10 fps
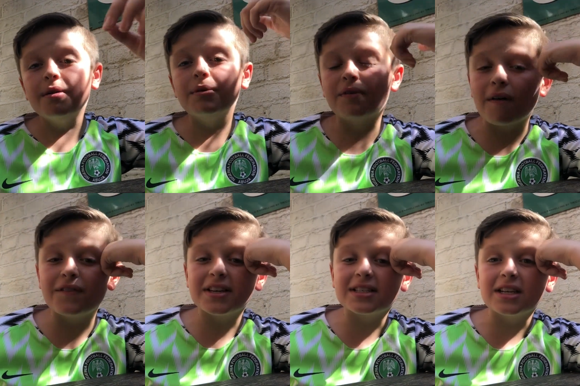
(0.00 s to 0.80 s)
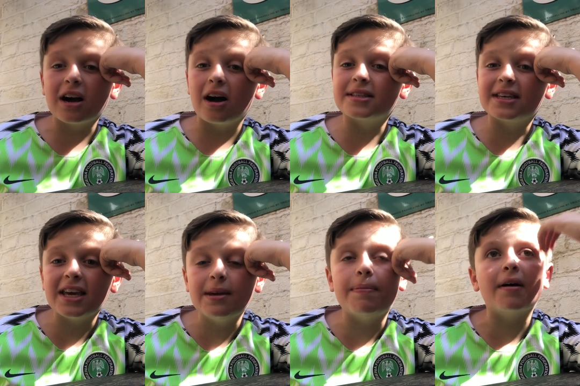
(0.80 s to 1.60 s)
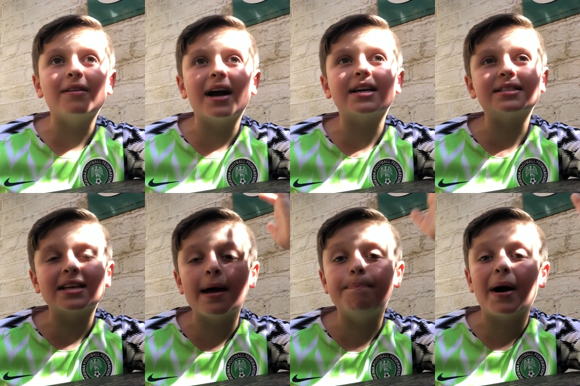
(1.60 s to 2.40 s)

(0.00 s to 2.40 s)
We've obviously got Atiba, like I said,